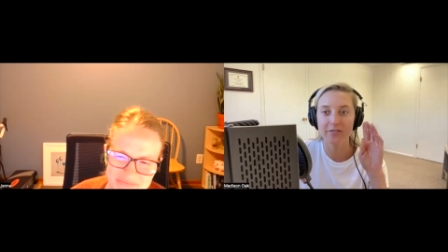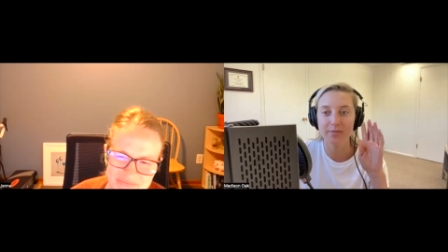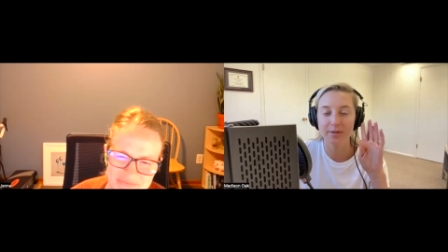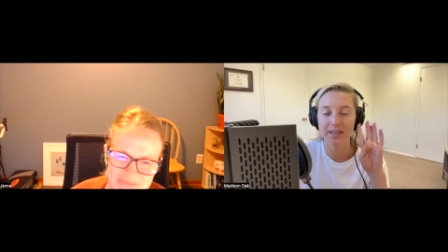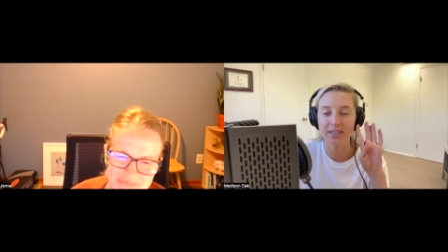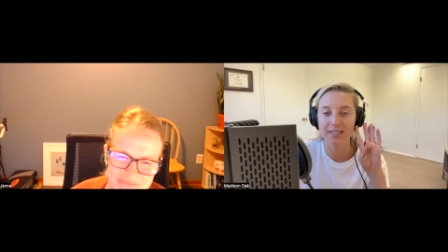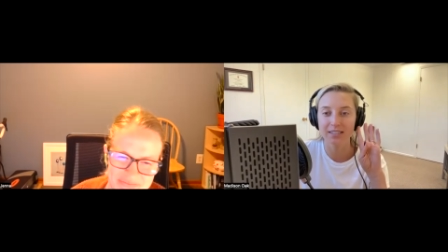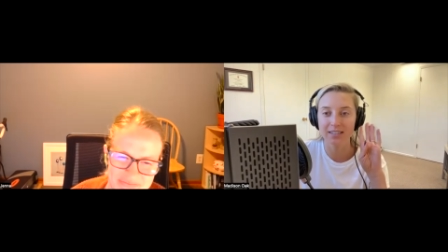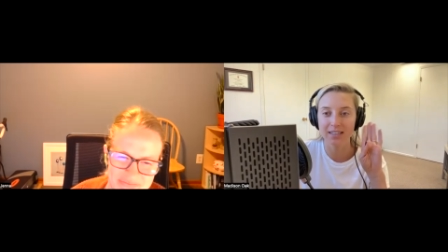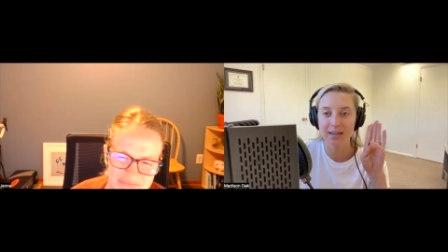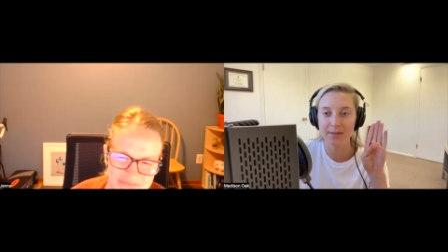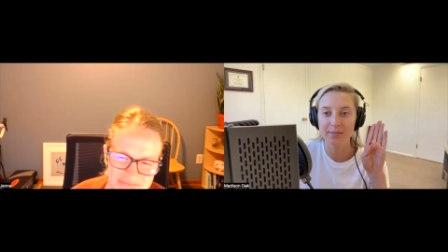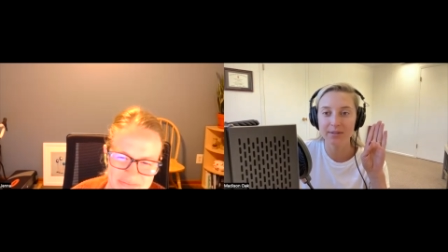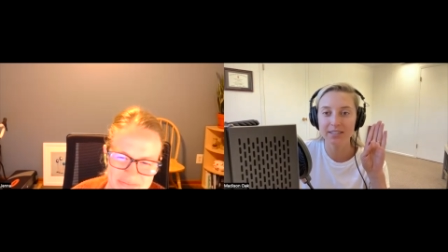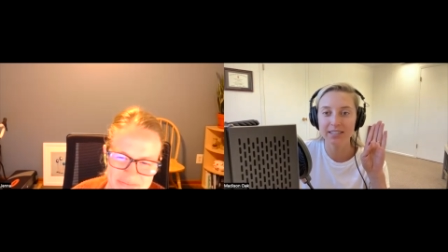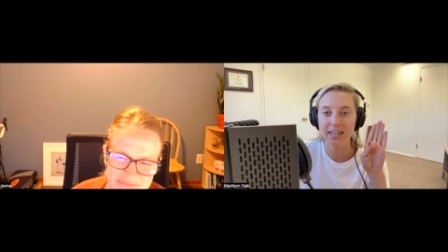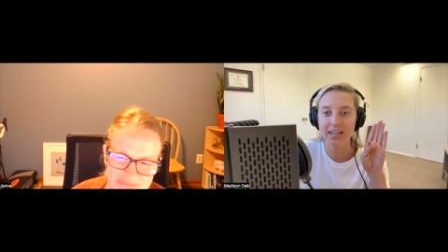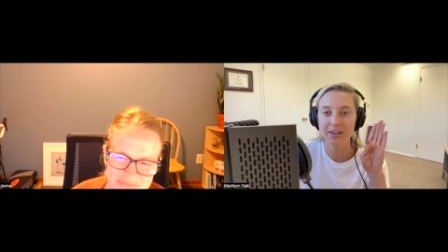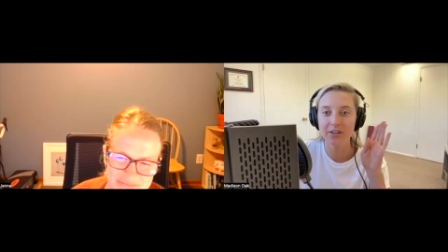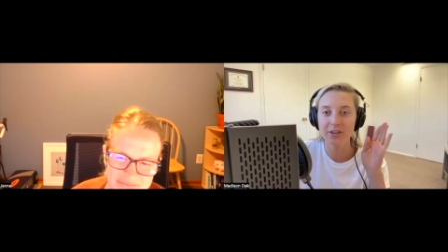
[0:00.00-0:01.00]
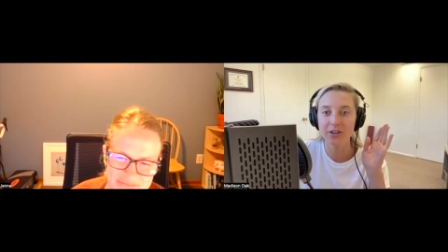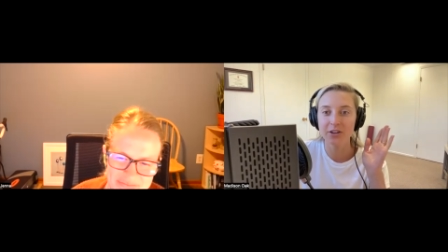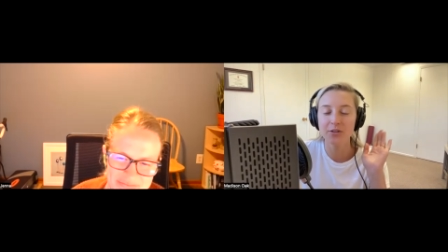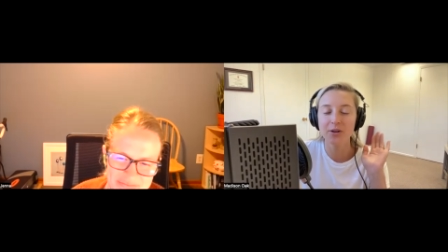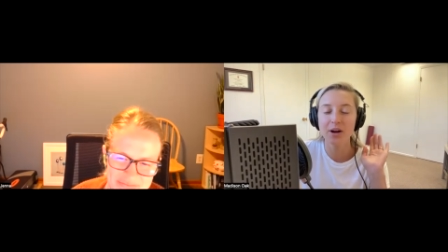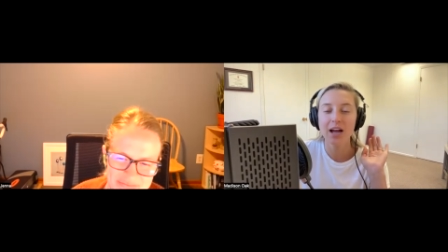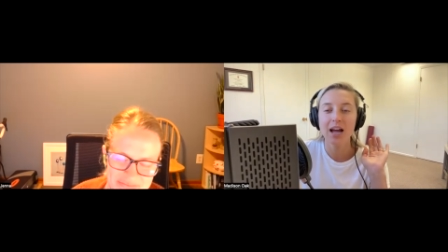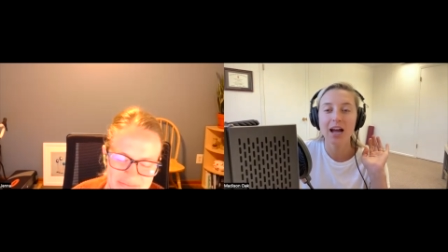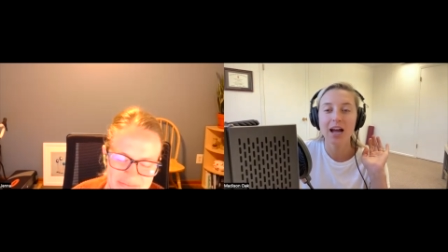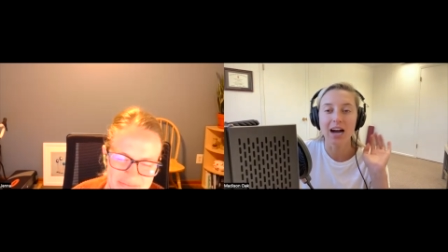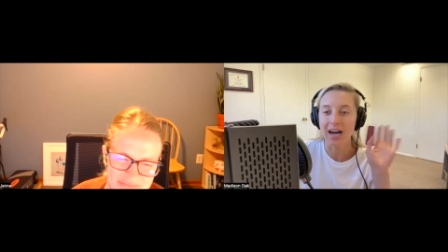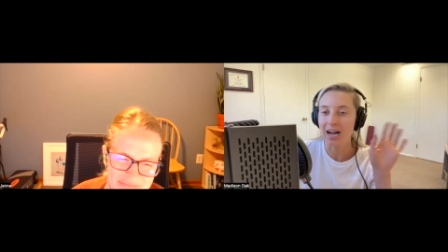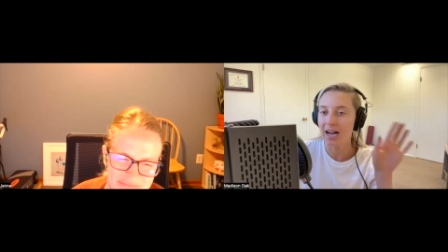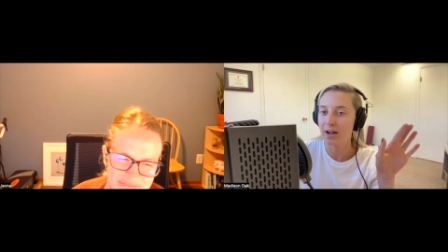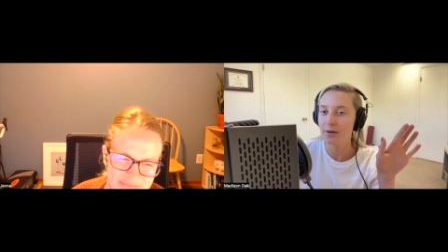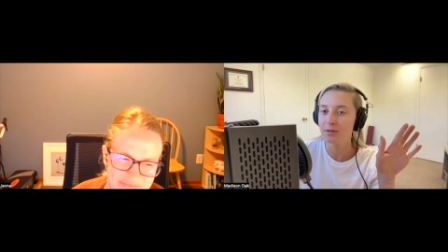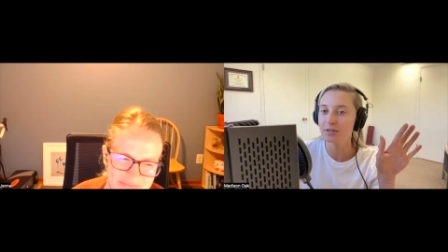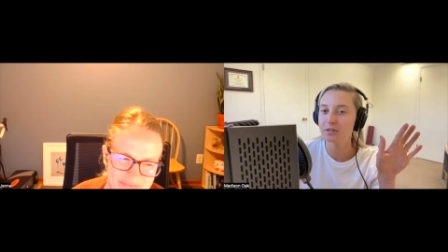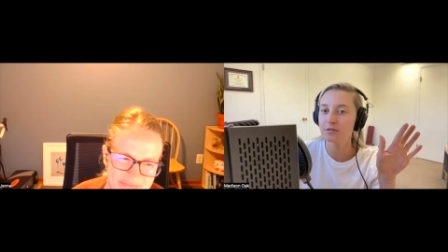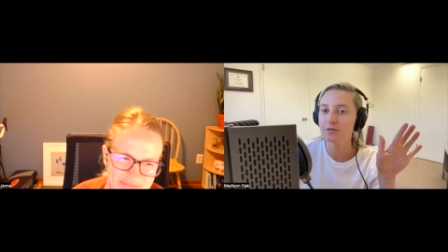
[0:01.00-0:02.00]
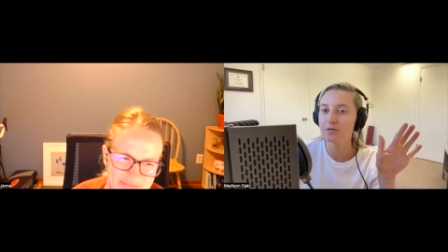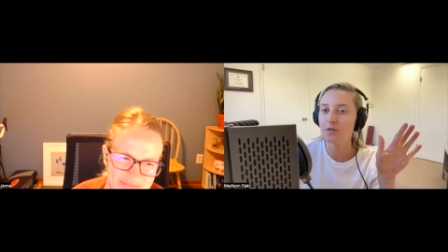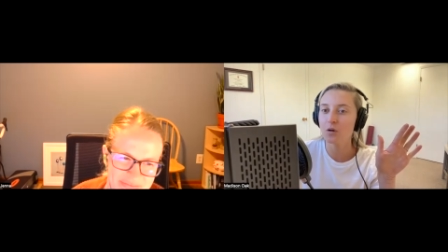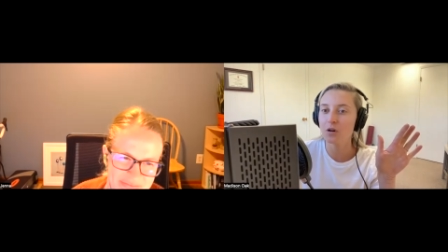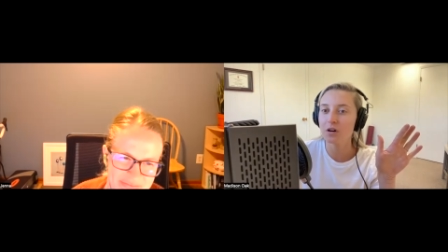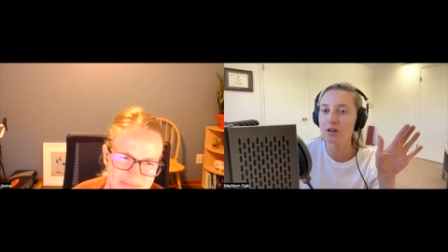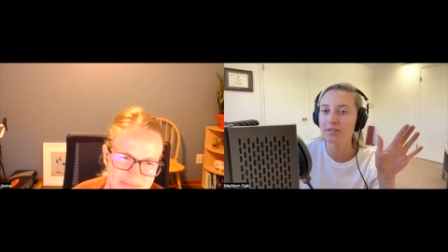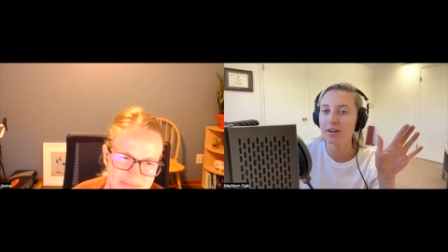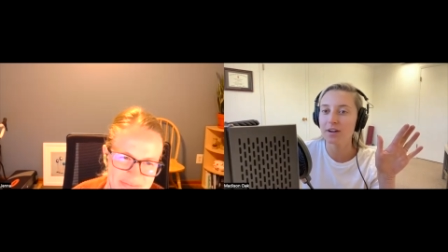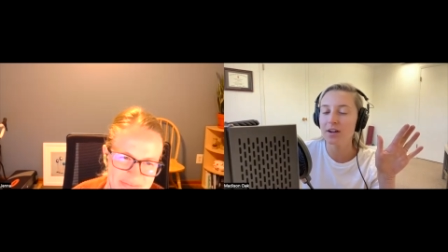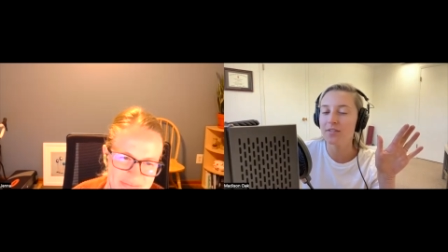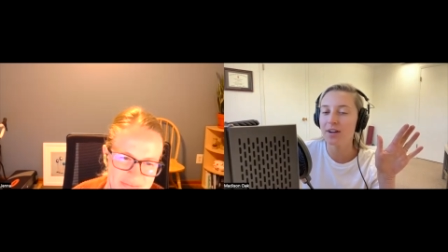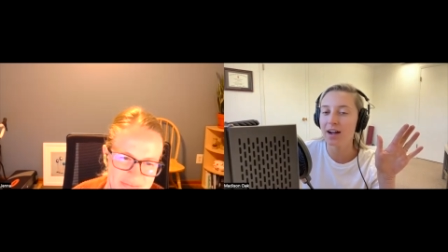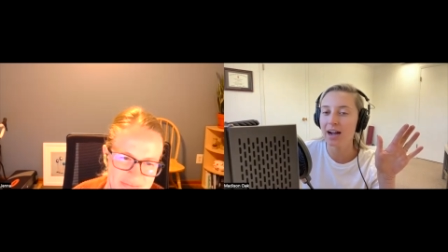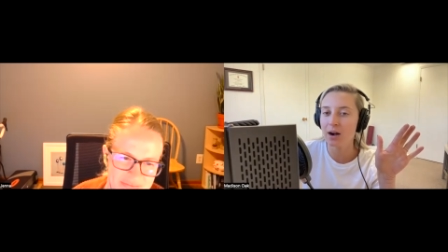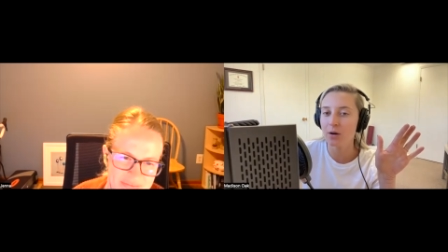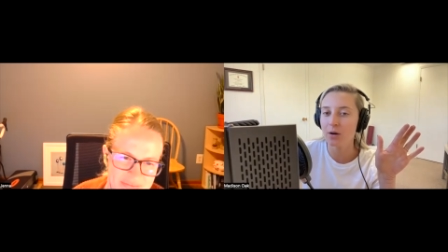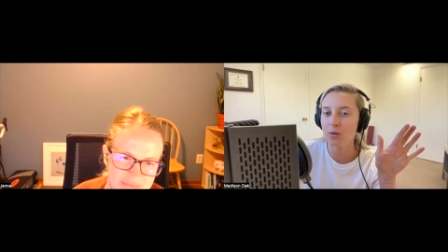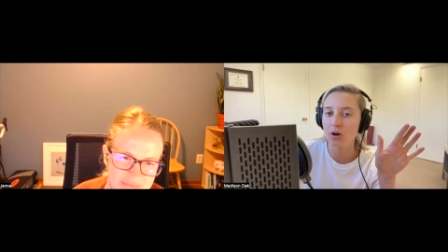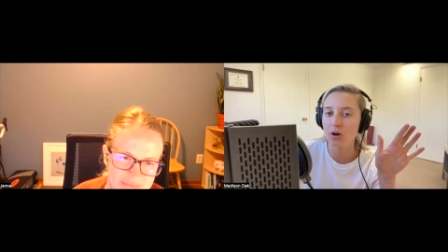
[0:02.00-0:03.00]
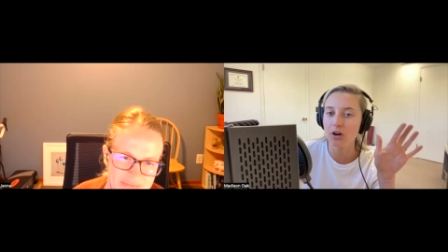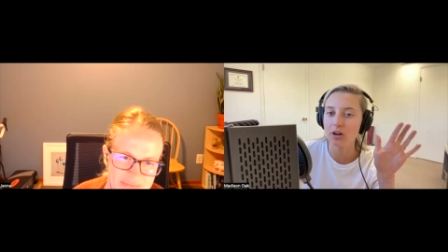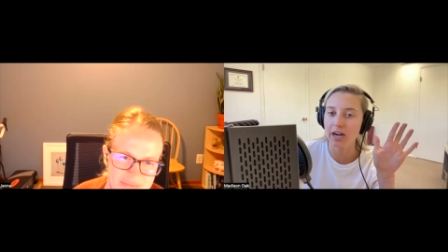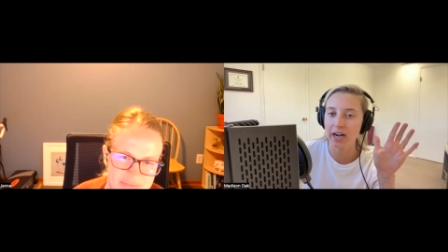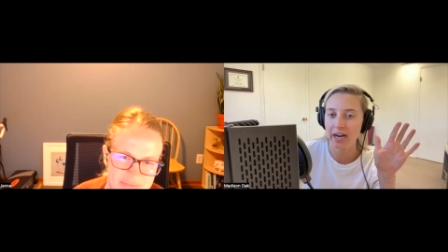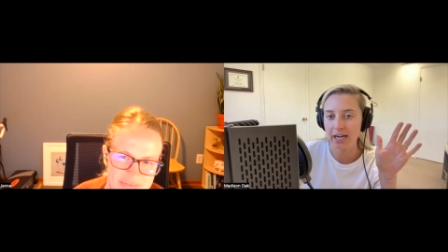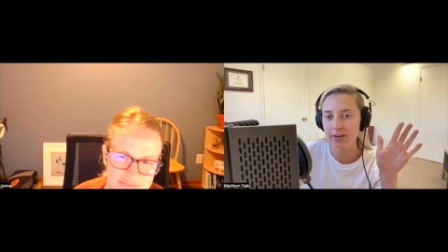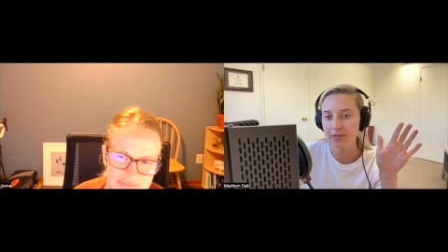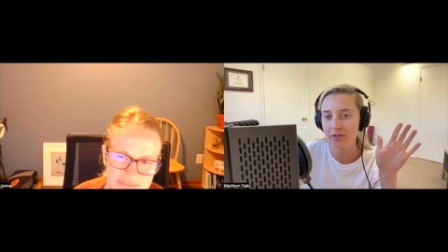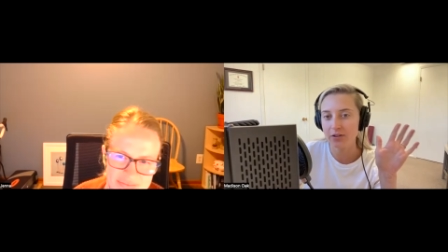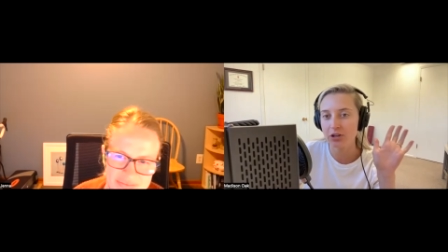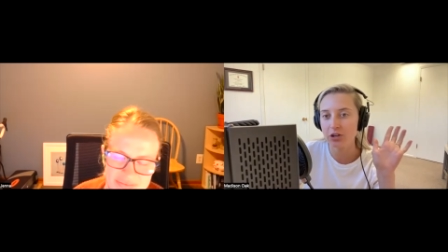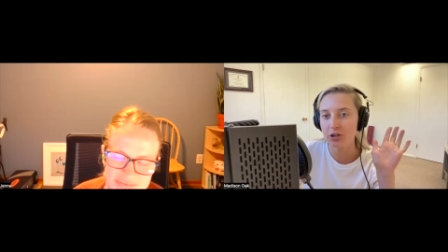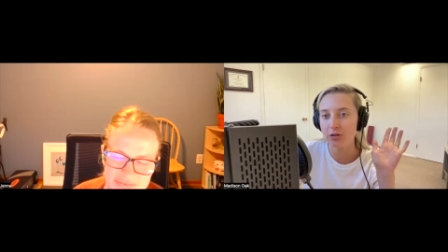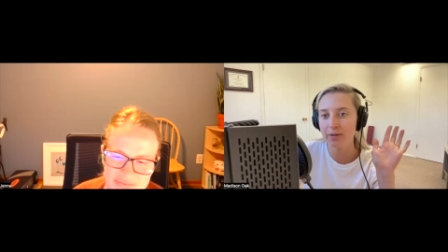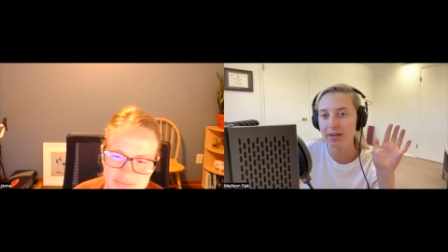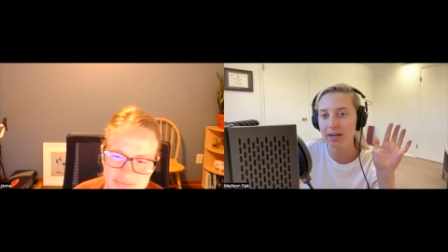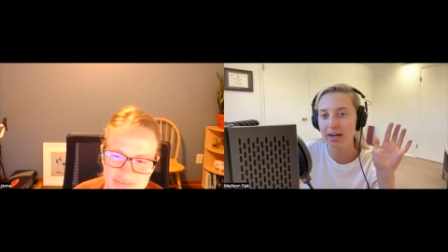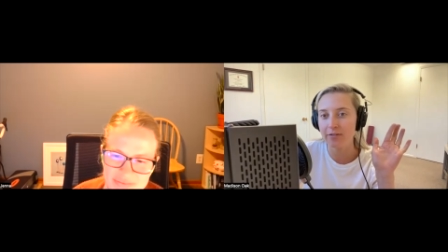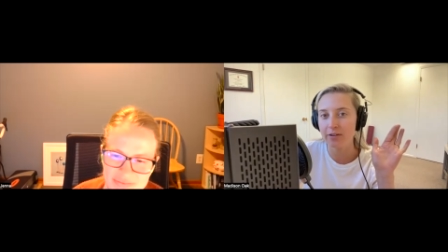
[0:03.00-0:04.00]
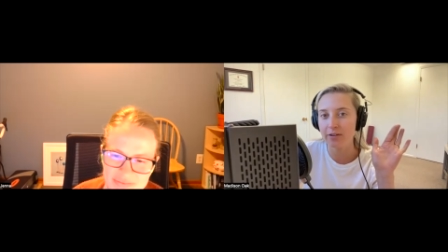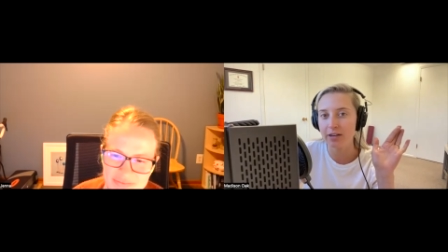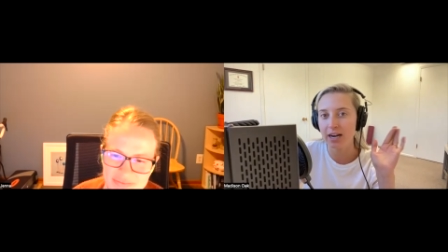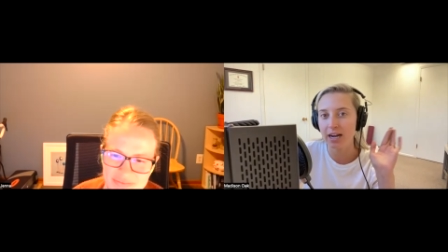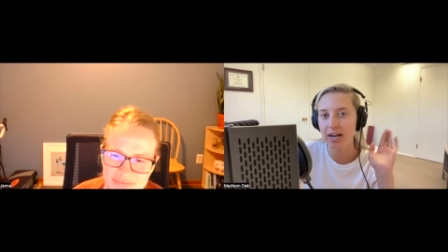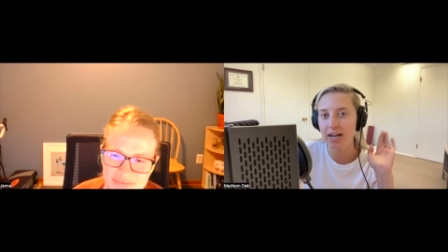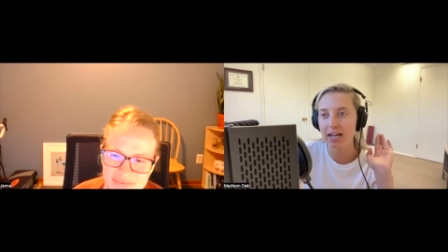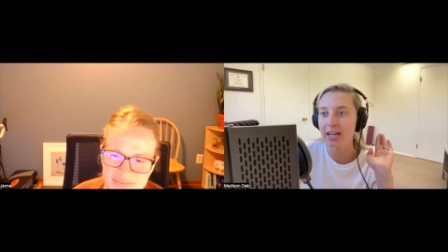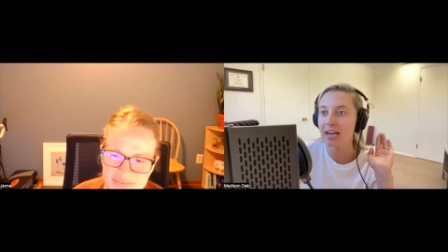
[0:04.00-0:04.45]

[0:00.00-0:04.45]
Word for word: Because let me tell you, I was a four or five hour kind of a human every night.